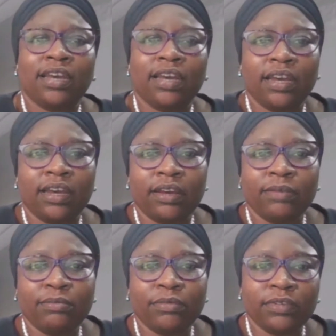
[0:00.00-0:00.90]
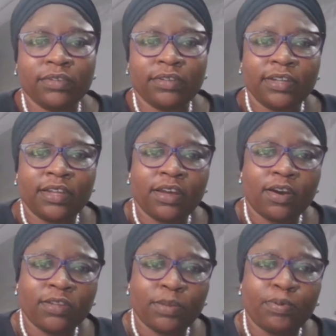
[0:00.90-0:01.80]
um,
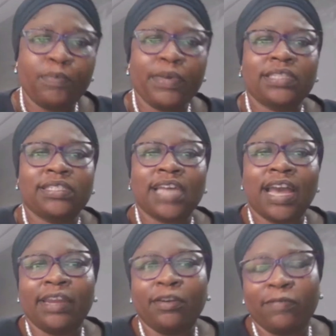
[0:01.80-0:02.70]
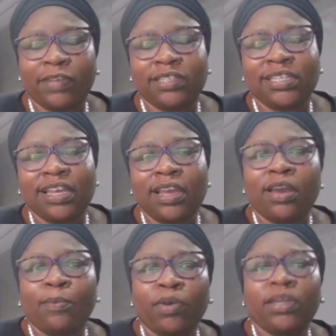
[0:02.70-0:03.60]
the probate side of it.
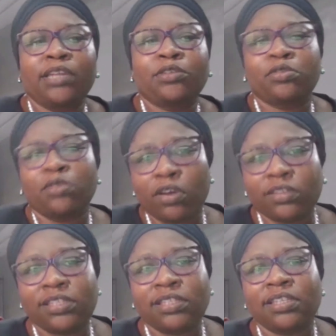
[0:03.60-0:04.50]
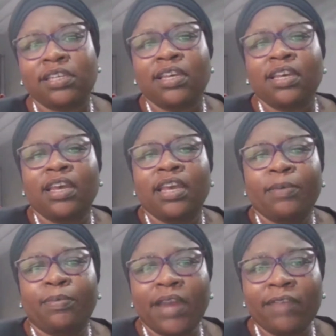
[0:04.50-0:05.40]
But a
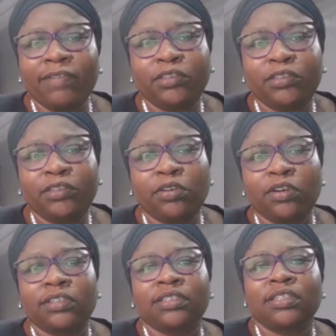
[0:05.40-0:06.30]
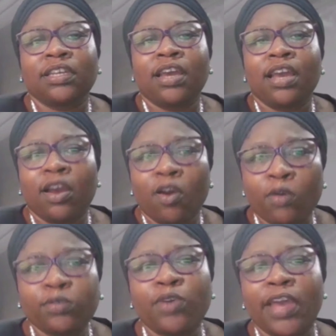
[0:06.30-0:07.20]
private trust,
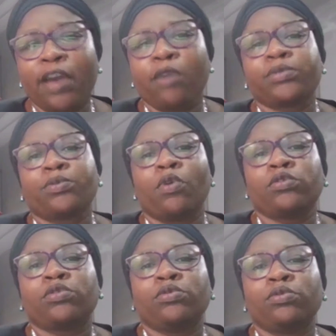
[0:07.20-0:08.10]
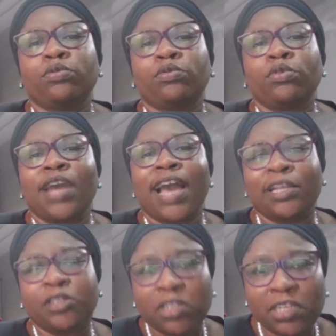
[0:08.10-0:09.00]
also helps one to
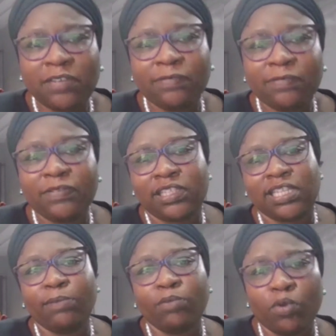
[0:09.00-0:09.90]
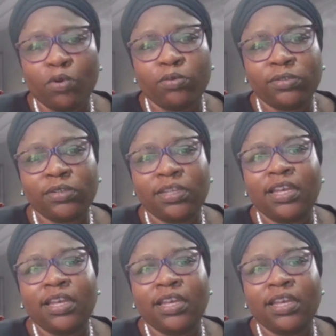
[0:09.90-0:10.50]
achieve the same goals